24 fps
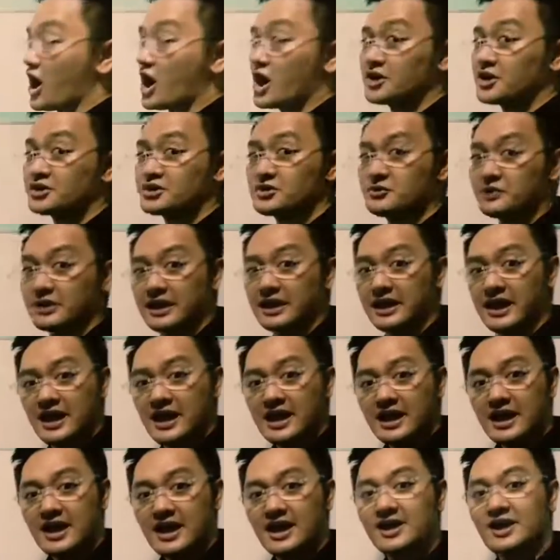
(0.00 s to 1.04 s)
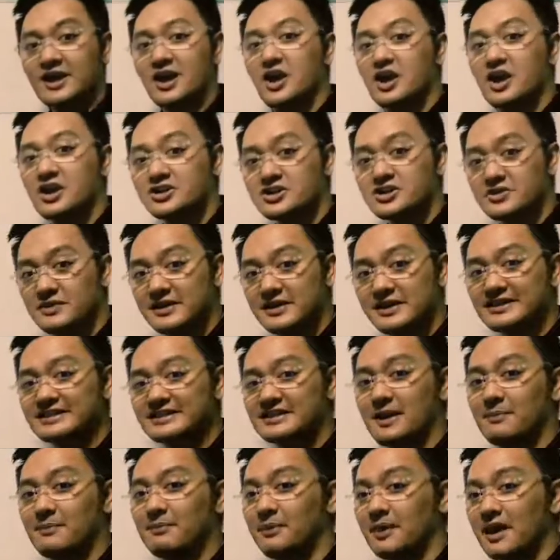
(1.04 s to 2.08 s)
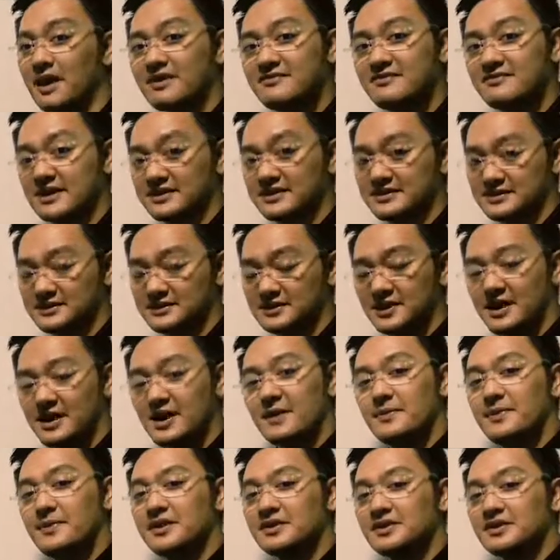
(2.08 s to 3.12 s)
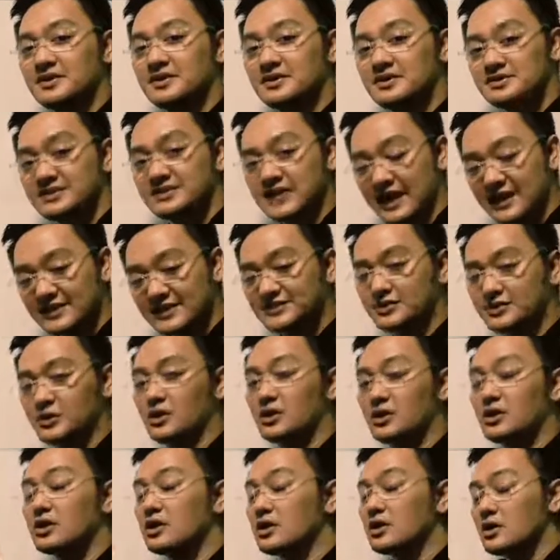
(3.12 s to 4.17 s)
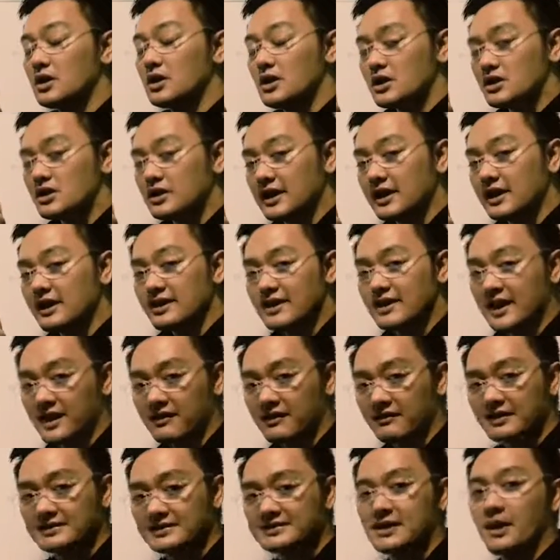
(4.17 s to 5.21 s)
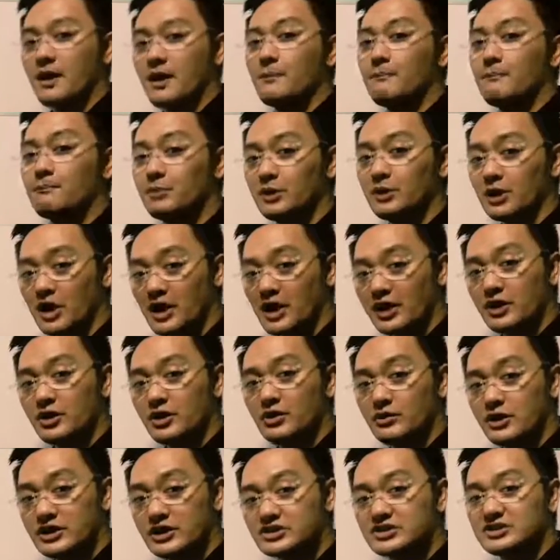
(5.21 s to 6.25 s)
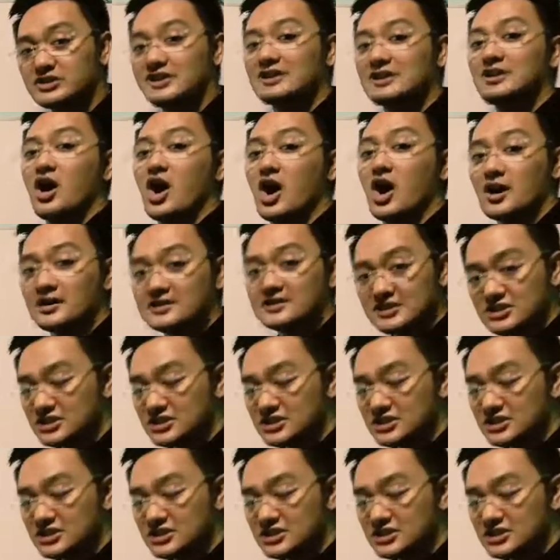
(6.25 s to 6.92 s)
say artery, an artery is a blood vessel that contains or carries blood rich in